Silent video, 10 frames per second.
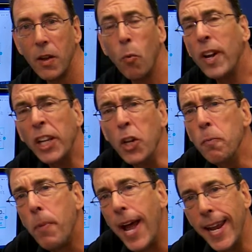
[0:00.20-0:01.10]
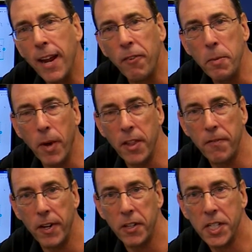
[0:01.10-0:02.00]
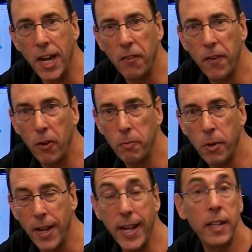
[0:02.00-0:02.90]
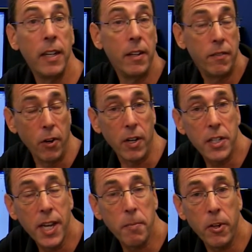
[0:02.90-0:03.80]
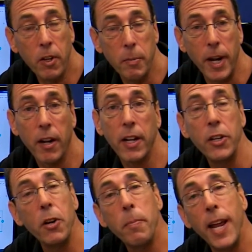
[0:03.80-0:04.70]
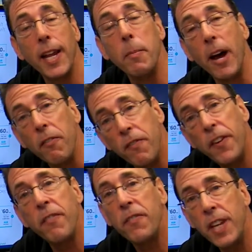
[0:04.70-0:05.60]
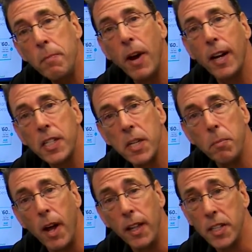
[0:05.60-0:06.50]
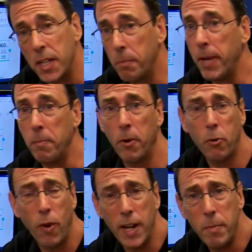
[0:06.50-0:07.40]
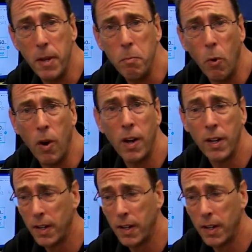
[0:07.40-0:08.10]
What do you pay every month for your cell phone plan? If you're a typical American, you're paying about 50 bucks a month. Some people quite a bit more.